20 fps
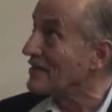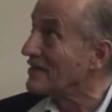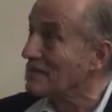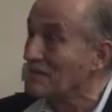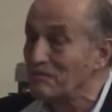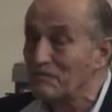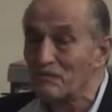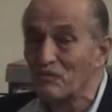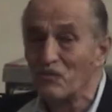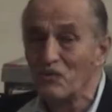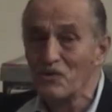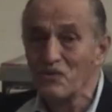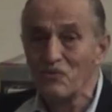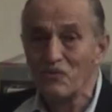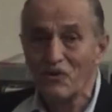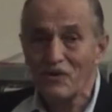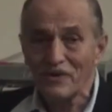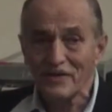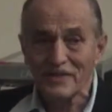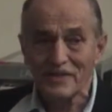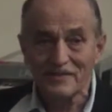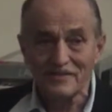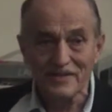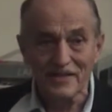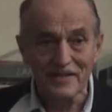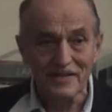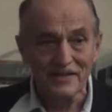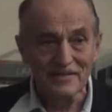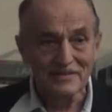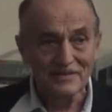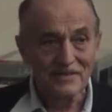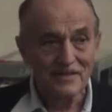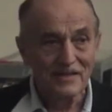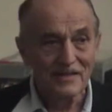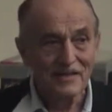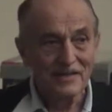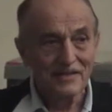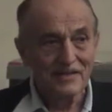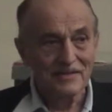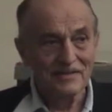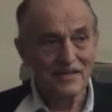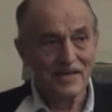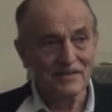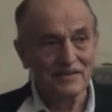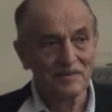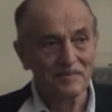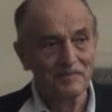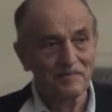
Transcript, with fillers: And the rewarding thing is that the,